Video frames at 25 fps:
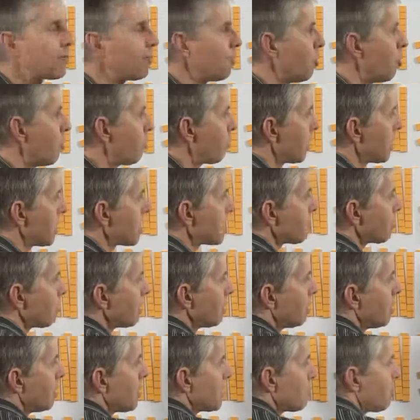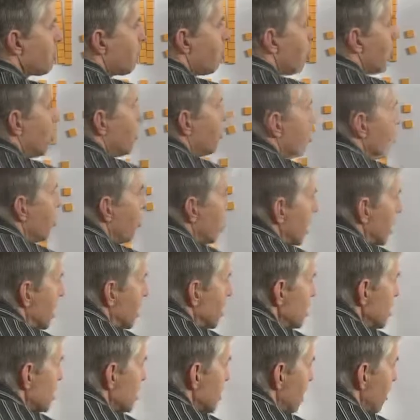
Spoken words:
4 plus 3 must be one more, that's